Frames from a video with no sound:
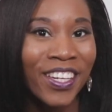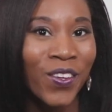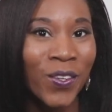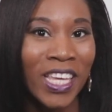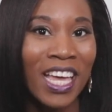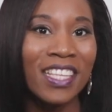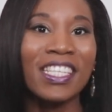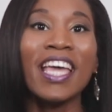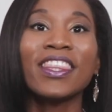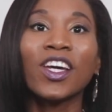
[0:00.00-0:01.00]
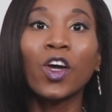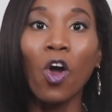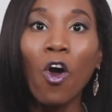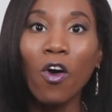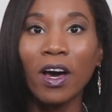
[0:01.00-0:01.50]
Nunez, and the
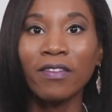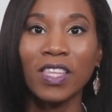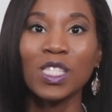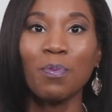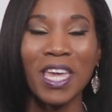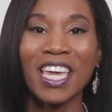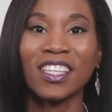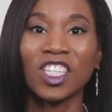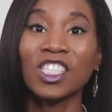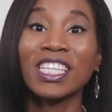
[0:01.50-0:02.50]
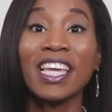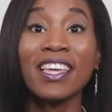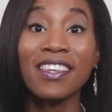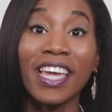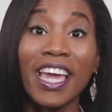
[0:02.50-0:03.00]
goal of this page is to
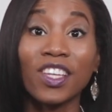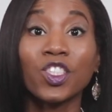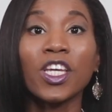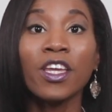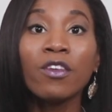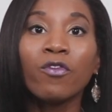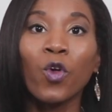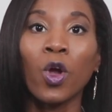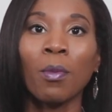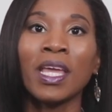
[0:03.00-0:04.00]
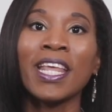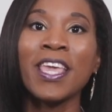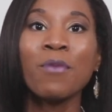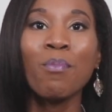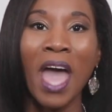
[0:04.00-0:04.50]
engage, inform, and
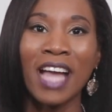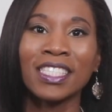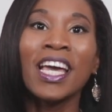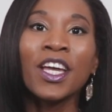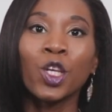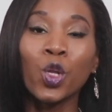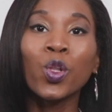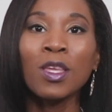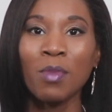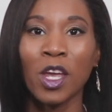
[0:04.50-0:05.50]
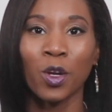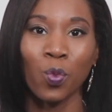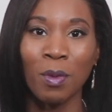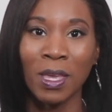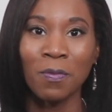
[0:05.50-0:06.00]
impact newly married
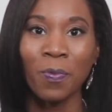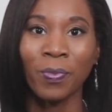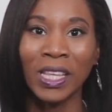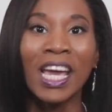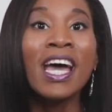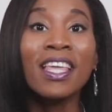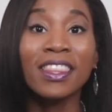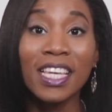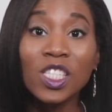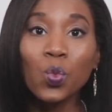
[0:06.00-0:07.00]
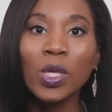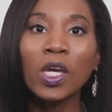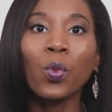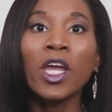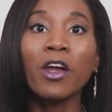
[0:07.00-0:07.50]
women. This week,
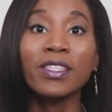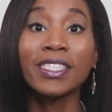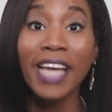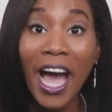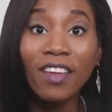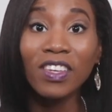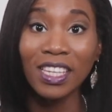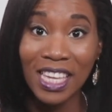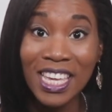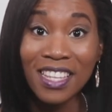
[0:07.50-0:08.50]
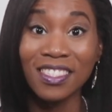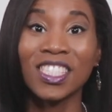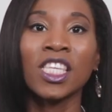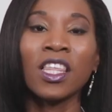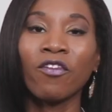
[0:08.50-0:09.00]
we are diving
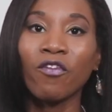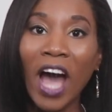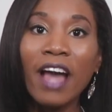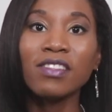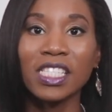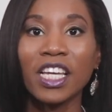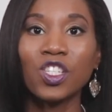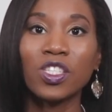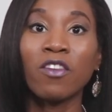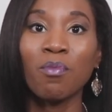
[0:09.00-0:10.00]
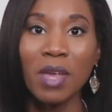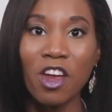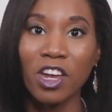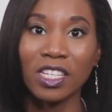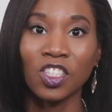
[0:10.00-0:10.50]
into the 5 stages of
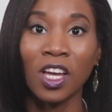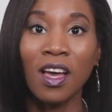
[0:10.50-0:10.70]
marriage.